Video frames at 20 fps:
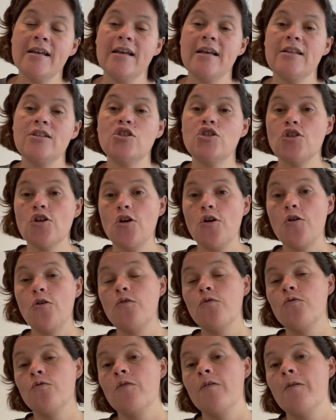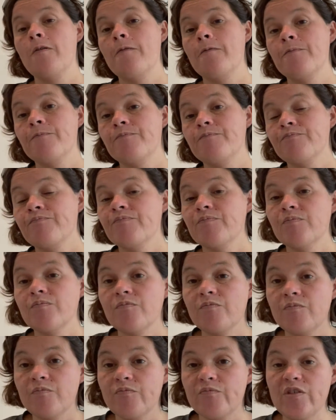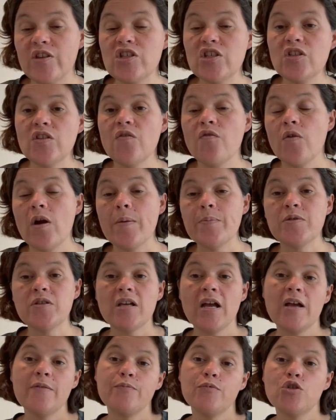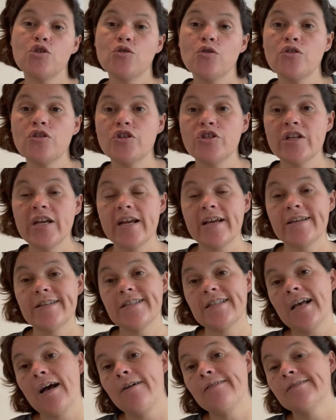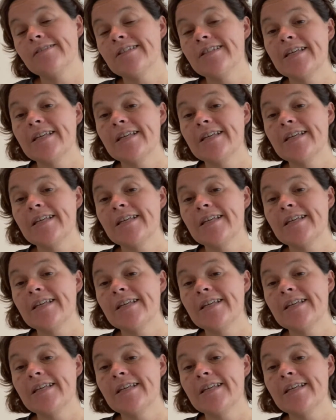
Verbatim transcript: And so Visit the website, be sure to check us out.